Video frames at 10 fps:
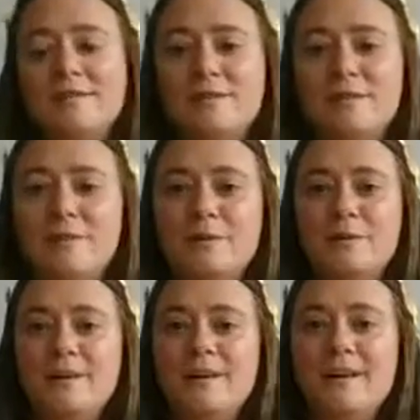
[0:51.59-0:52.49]

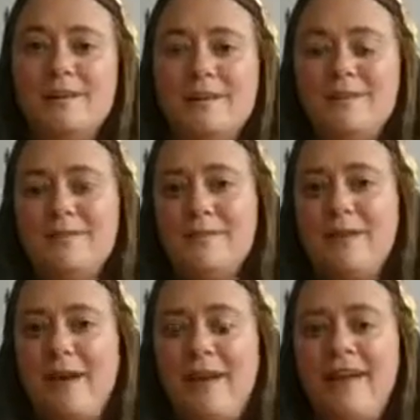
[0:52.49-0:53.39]
to give
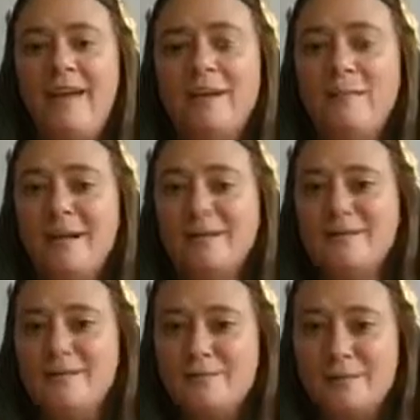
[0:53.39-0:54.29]
away a bunch
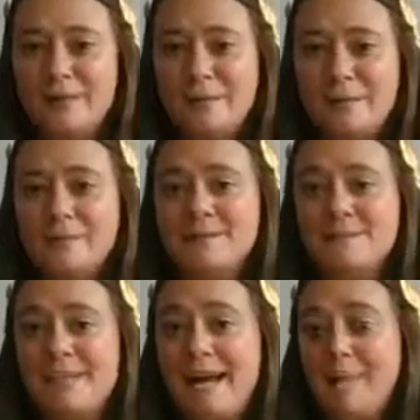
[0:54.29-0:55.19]
of really cool
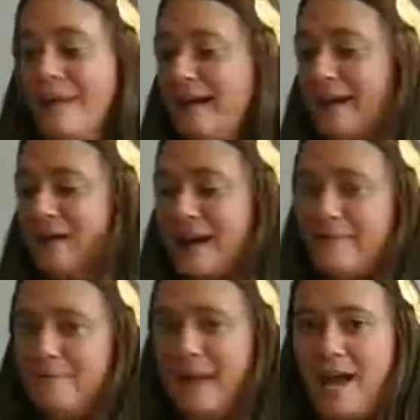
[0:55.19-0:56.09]
DIY
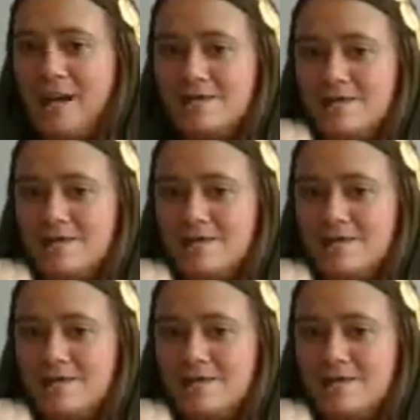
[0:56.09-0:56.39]
craft bags.